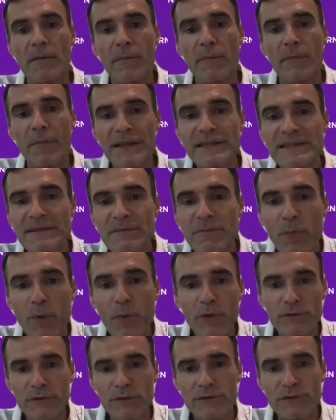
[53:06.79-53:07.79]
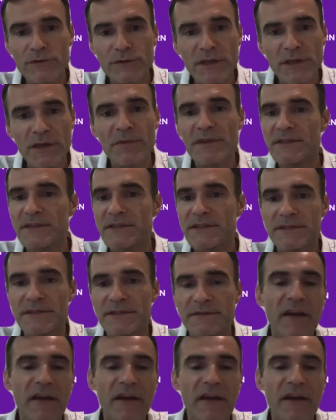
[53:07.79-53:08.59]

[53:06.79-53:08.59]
but it's important to keep these